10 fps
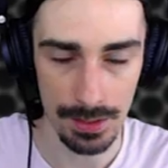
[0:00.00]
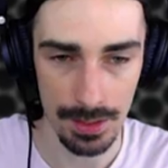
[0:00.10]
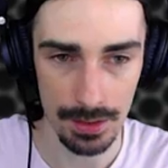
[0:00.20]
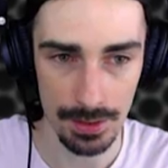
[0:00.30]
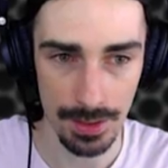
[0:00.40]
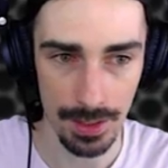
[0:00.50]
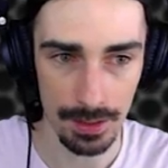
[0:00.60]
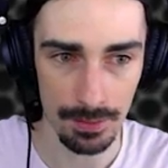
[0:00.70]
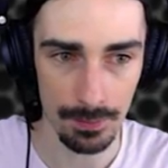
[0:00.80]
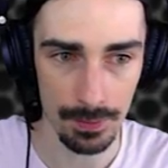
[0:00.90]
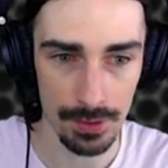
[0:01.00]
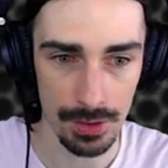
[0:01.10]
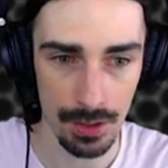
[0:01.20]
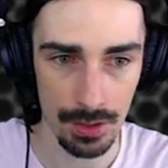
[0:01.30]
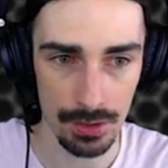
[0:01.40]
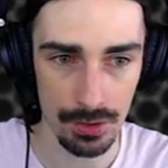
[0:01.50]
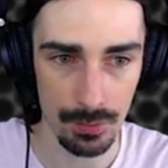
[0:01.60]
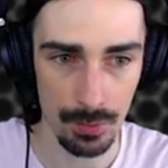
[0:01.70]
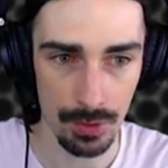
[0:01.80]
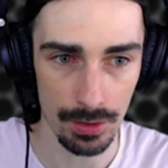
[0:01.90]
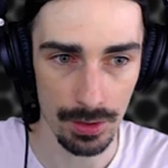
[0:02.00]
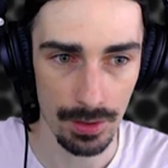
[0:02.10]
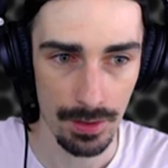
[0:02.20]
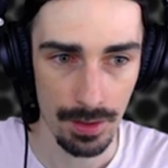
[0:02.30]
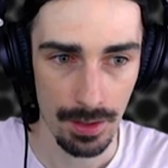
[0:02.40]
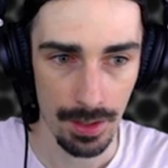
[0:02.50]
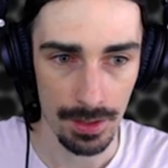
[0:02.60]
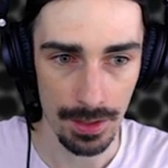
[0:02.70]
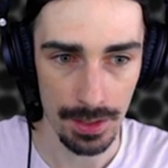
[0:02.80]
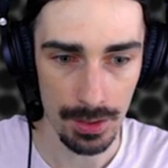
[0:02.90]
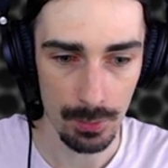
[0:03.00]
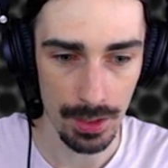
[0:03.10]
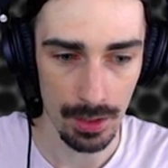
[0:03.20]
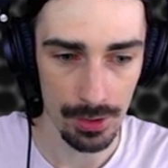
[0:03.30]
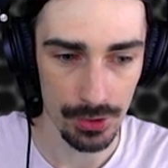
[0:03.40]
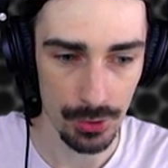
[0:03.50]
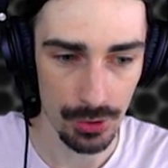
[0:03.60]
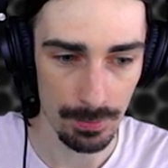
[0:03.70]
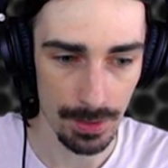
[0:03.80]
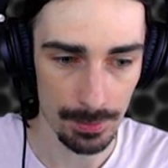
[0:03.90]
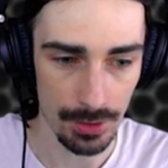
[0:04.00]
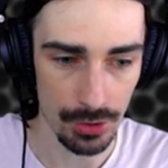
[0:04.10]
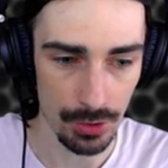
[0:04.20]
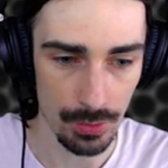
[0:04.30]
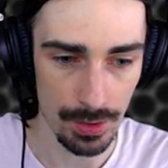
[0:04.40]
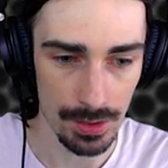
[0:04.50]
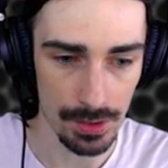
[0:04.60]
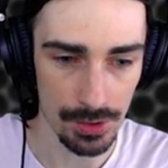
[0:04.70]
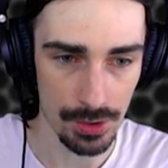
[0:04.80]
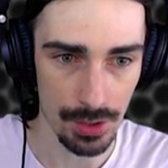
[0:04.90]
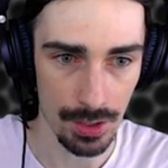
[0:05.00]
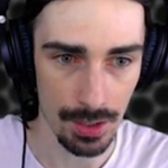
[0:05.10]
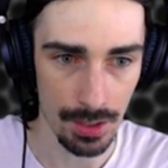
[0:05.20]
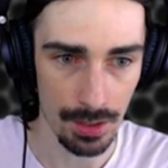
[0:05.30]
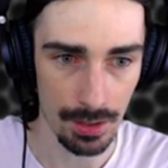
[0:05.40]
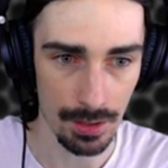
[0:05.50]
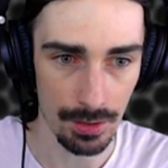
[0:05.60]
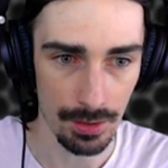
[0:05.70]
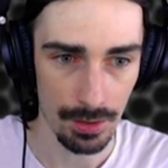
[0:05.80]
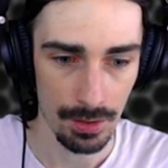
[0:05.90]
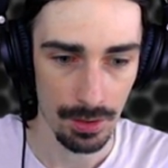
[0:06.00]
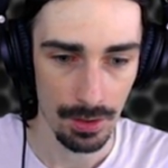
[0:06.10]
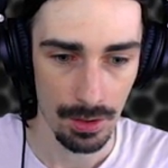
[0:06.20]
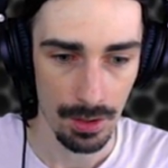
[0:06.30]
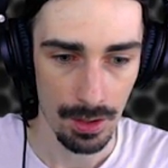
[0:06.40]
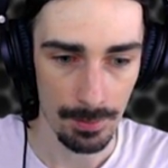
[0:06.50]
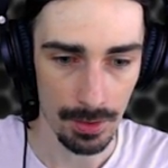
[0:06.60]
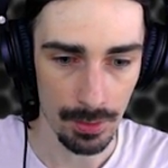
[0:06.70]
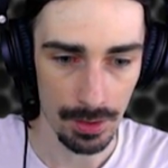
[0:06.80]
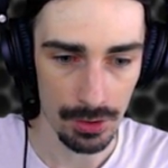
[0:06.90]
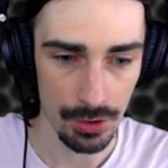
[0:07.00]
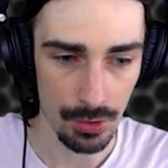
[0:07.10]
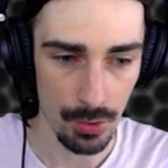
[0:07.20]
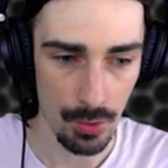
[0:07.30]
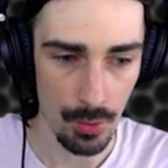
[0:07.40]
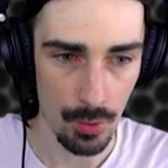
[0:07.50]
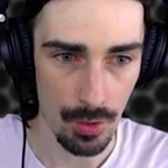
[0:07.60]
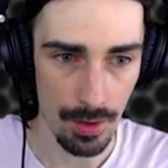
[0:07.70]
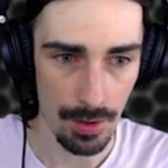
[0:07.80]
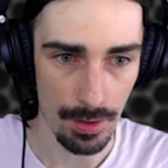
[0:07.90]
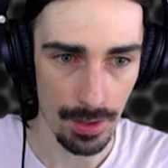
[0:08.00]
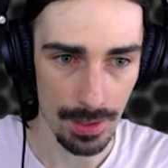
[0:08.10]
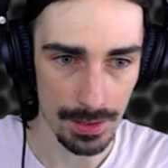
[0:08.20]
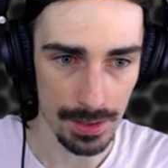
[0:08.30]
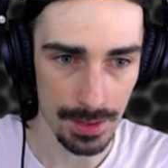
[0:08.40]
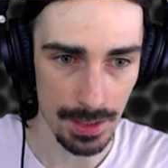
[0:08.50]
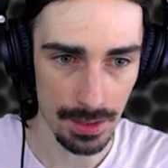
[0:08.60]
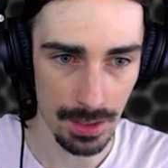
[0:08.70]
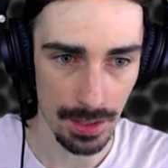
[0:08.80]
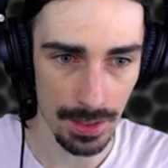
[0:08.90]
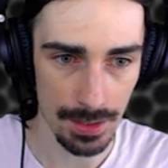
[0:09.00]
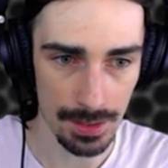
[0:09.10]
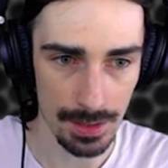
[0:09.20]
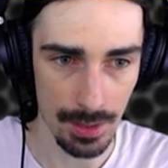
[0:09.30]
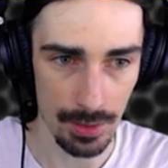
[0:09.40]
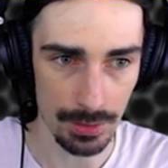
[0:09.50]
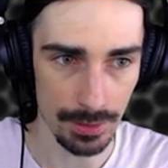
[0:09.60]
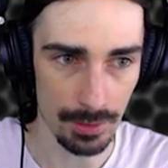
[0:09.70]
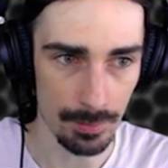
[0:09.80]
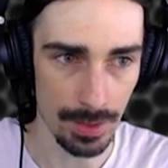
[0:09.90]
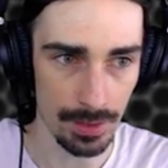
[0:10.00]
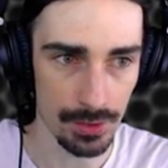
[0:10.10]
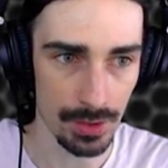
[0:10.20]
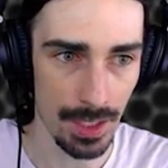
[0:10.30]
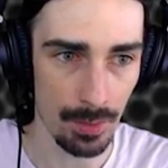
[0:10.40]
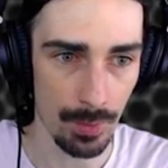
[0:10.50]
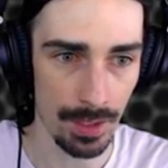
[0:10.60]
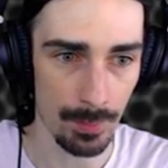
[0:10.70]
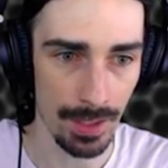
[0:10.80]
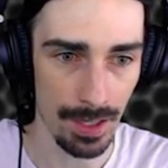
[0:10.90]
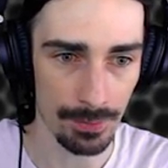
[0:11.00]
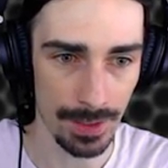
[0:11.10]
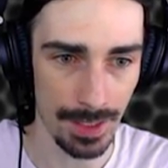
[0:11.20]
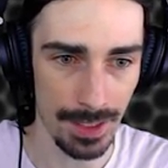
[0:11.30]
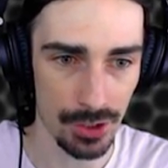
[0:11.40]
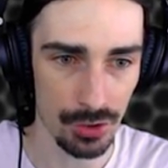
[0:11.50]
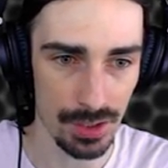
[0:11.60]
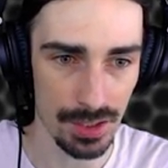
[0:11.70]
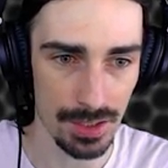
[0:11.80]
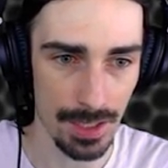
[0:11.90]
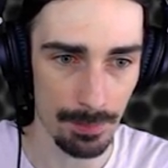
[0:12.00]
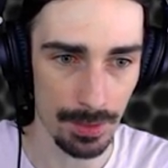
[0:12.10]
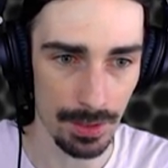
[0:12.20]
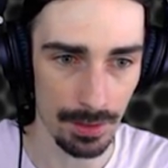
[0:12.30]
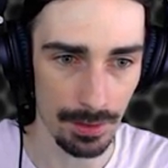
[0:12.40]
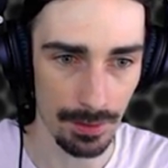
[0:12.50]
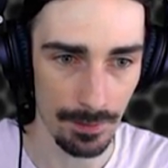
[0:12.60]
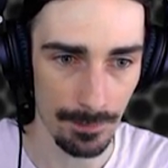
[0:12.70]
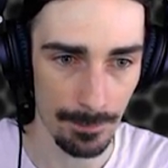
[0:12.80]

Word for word: is actually kind of starting to work. And I think what I also should be able to do is I'm going to extend this out a little bit, so that way we have like an extra step here.